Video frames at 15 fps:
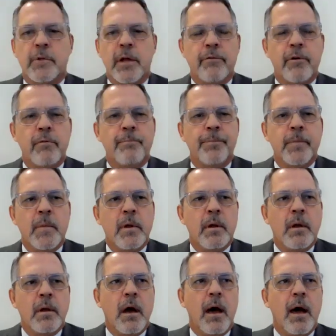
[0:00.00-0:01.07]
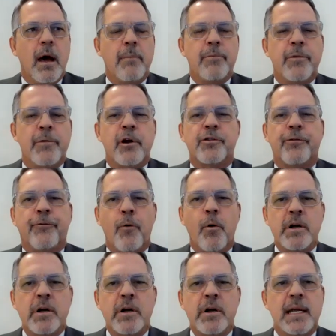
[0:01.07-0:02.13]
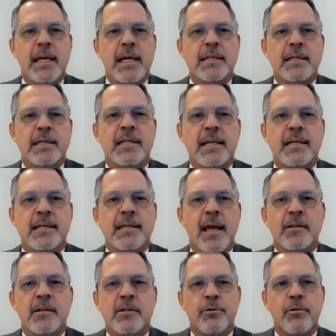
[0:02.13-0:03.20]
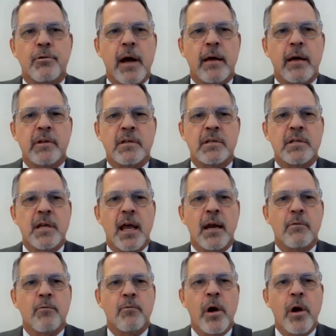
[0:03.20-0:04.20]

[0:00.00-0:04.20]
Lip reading: level, there's 14 CTEDs throughout the state.